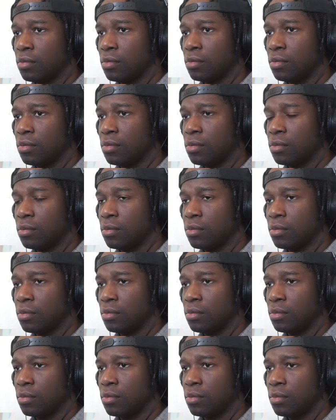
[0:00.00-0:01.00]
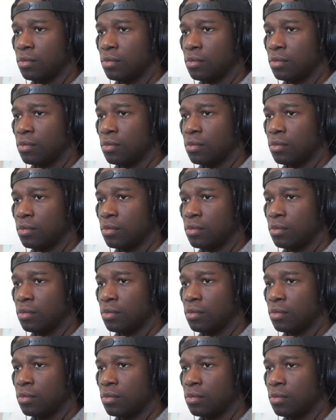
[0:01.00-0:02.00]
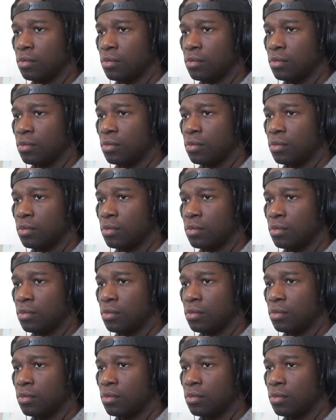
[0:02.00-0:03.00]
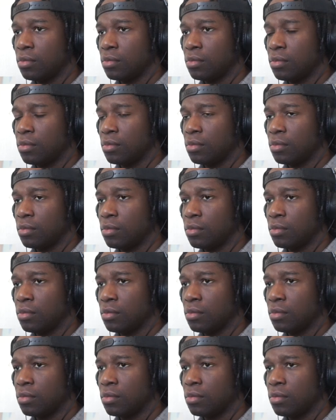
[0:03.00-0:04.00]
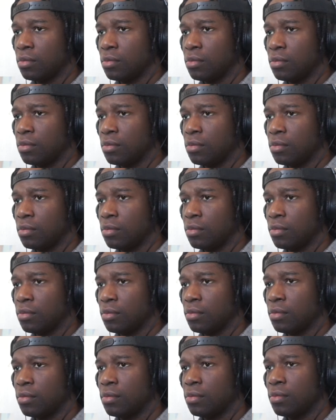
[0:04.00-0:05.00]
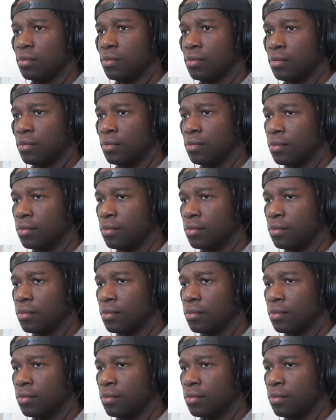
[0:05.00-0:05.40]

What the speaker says: (not speaking)